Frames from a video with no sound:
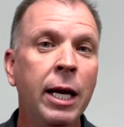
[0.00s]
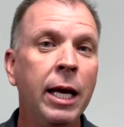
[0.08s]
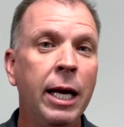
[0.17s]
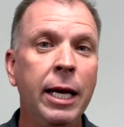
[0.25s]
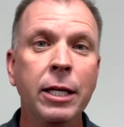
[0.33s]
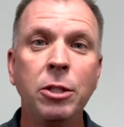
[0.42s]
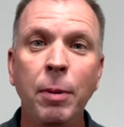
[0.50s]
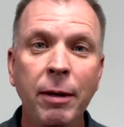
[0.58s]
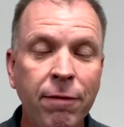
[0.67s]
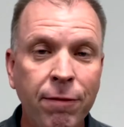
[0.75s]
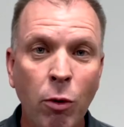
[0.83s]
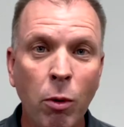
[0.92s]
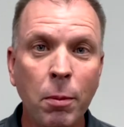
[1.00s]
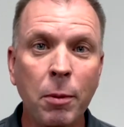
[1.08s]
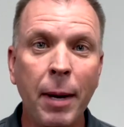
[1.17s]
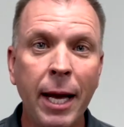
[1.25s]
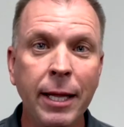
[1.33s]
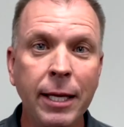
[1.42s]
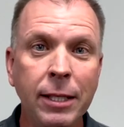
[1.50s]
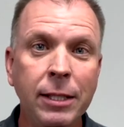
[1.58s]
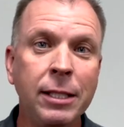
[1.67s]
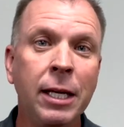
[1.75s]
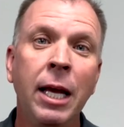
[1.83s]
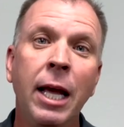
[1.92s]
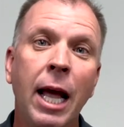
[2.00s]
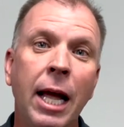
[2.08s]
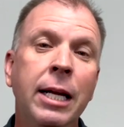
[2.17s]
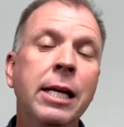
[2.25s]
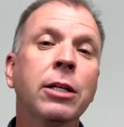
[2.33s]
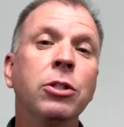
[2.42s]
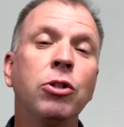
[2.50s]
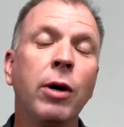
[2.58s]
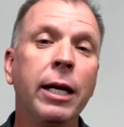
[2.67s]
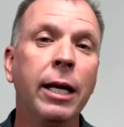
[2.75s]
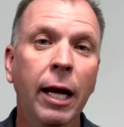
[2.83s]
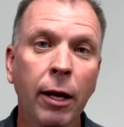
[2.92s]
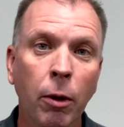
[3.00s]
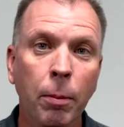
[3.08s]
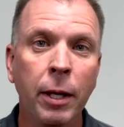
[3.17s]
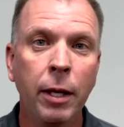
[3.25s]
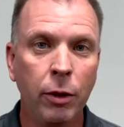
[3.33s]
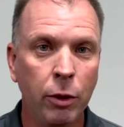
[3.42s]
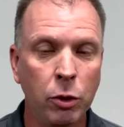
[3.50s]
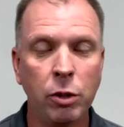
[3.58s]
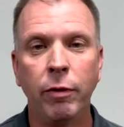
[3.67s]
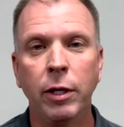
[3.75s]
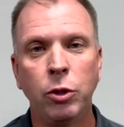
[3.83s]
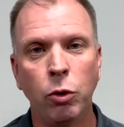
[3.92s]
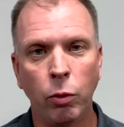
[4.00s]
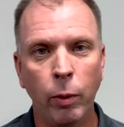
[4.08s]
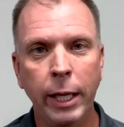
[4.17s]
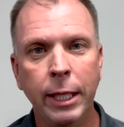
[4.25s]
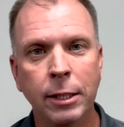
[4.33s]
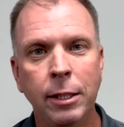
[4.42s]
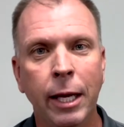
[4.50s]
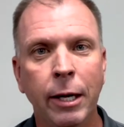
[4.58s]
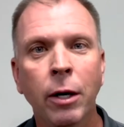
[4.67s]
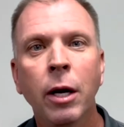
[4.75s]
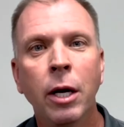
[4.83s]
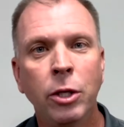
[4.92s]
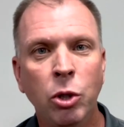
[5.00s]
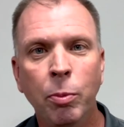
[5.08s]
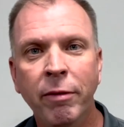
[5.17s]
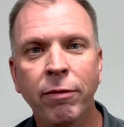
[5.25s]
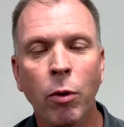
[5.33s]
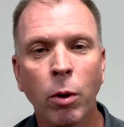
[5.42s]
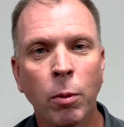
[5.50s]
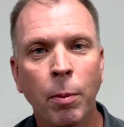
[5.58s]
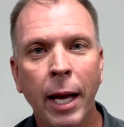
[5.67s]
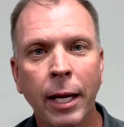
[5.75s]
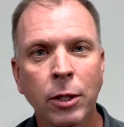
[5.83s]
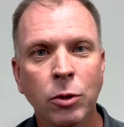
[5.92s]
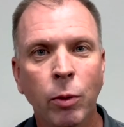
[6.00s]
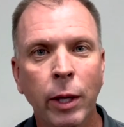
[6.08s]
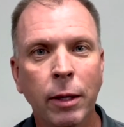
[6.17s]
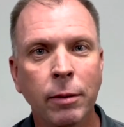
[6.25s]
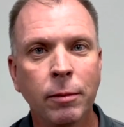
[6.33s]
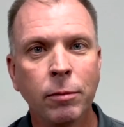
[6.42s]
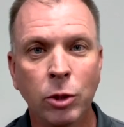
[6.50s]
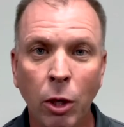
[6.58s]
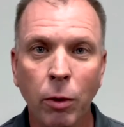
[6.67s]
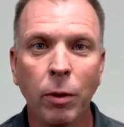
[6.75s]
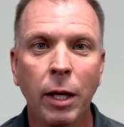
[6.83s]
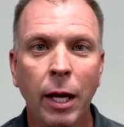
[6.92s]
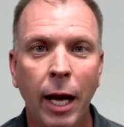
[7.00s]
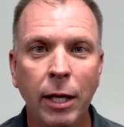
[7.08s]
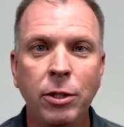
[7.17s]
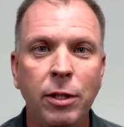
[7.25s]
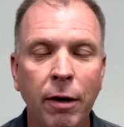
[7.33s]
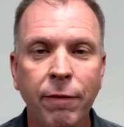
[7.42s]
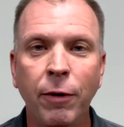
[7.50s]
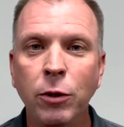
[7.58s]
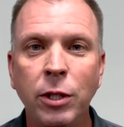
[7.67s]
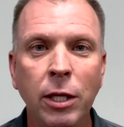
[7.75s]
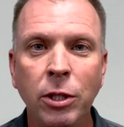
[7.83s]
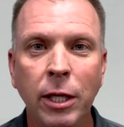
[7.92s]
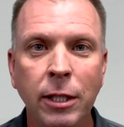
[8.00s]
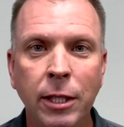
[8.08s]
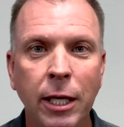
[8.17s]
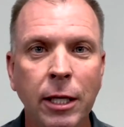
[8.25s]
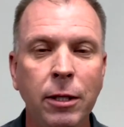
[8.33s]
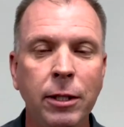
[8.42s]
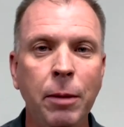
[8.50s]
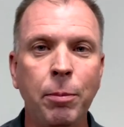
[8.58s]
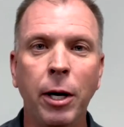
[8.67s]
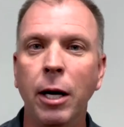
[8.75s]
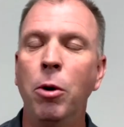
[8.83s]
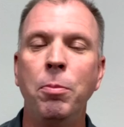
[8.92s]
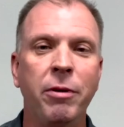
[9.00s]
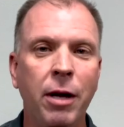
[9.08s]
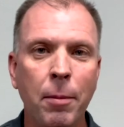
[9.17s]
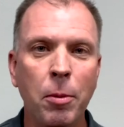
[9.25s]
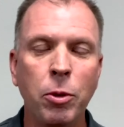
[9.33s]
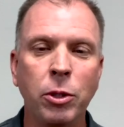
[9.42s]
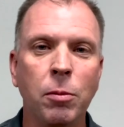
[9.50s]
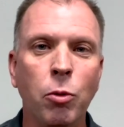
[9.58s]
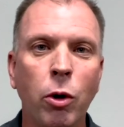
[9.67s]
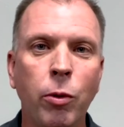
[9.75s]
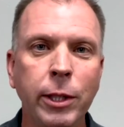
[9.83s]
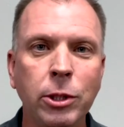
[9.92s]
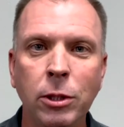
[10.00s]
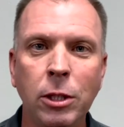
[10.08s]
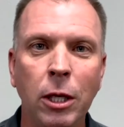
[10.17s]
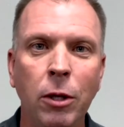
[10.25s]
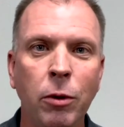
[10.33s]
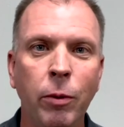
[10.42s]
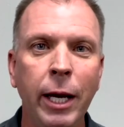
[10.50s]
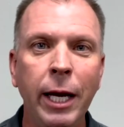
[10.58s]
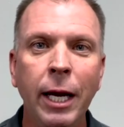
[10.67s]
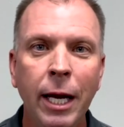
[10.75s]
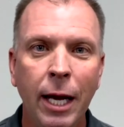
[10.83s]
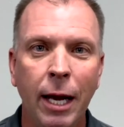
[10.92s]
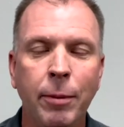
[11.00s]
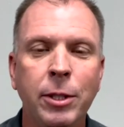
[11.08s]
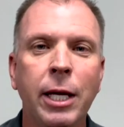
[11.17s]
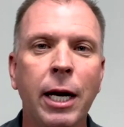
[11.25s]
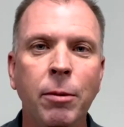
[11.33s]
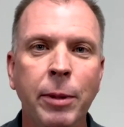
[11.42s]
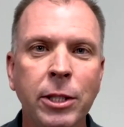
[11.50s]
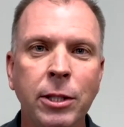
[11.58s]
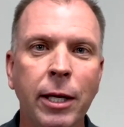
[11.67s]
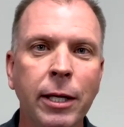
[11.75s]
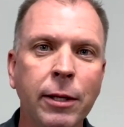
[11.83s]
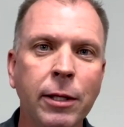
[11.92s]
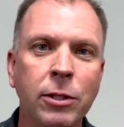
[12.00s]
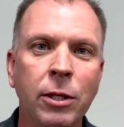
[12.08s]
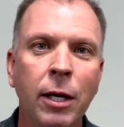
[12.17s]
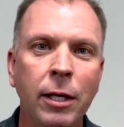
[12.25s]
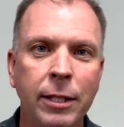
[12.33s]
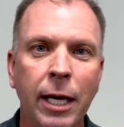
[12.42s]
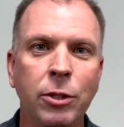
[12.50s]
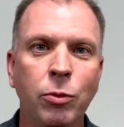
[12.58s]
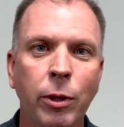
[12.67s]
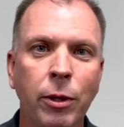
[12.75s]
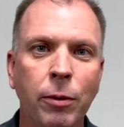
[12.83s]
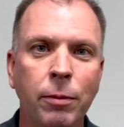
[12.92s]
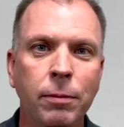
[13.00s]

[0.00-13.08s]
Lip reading: He has been formed by this, and he is trying to help those of us who are reading his letter to be formed by it as well. So that's the first session in Dig a Little Deeper. I hope you come up with some more questions along the way. I'm excited to be studying this text with you.